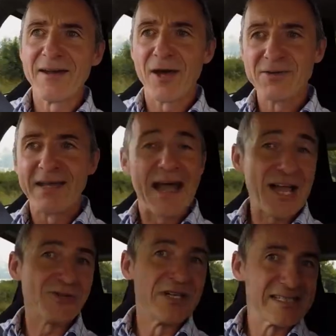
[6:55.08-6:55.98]
they don't
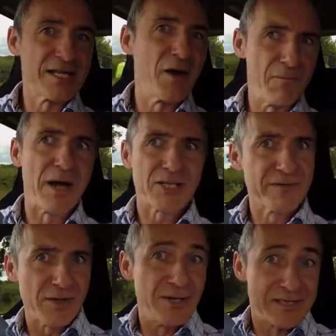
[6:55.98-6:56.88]
actually serve
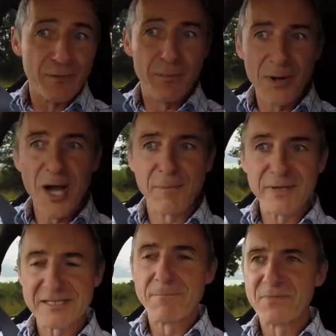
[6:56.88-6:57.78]
much of a useful purpose.